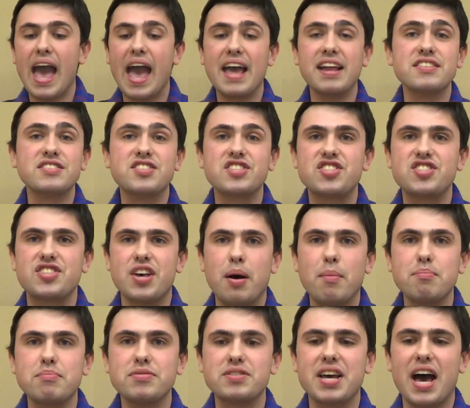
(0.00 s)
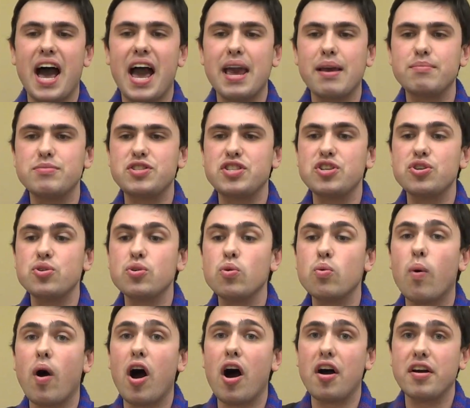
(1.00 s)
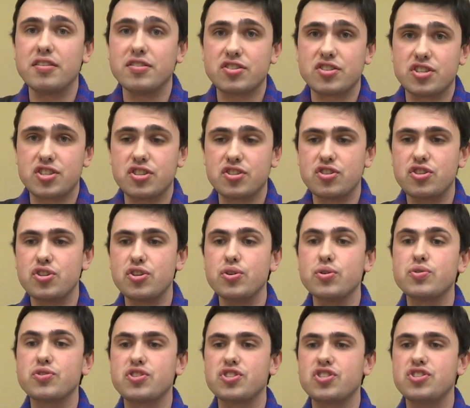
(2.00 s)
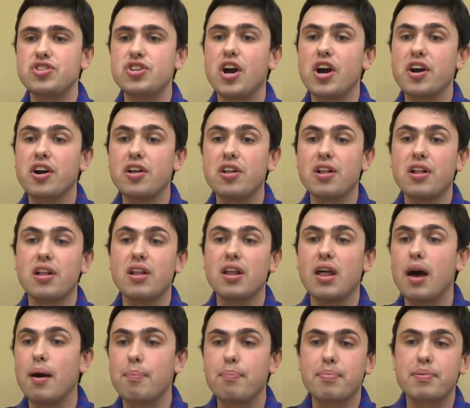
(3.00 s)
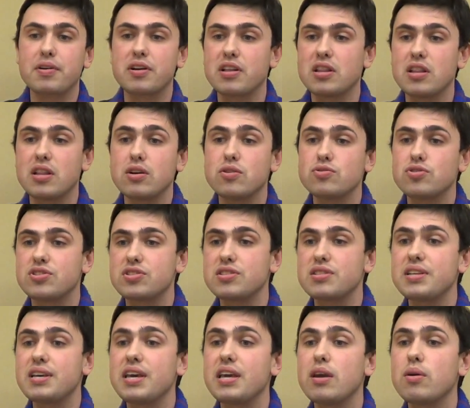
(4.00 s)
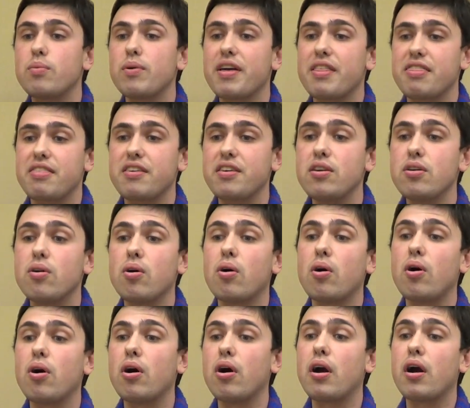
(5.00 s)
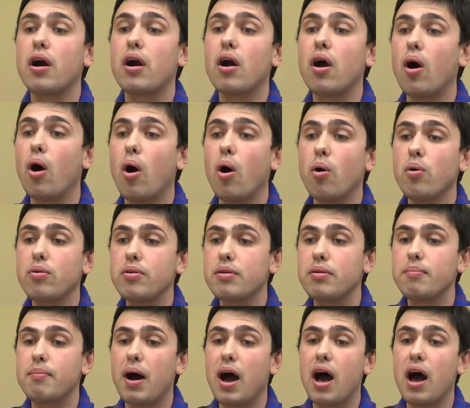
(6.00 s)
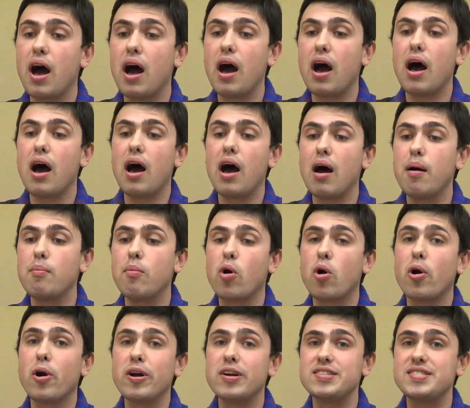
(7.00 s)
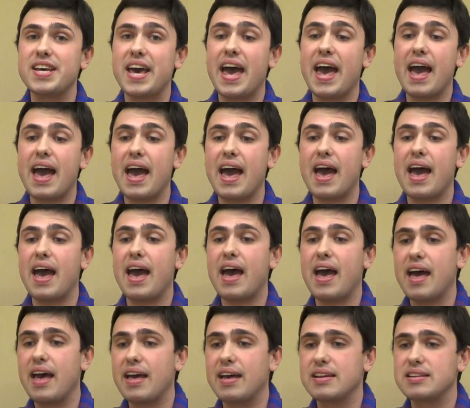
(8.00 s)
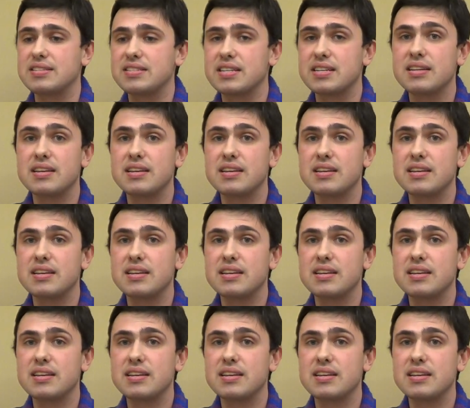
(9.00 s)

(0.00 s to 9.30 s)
And sometimes you want to snuggle up closely with your own mom or dad.